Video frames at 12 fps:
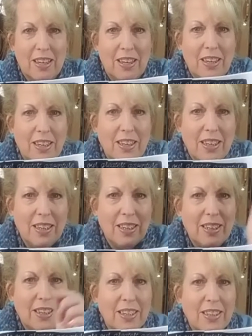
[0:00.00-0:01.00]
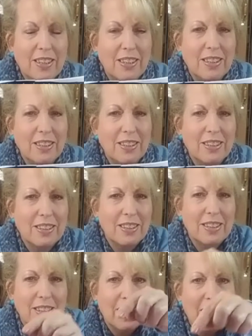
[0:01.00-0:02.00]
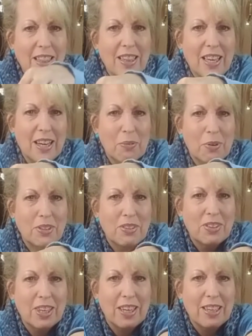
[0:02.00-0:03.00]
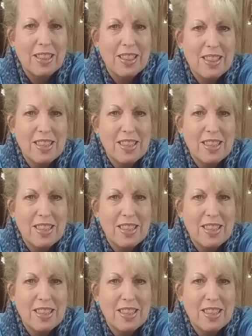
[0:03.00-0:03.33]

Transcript: uh, I think I want to cut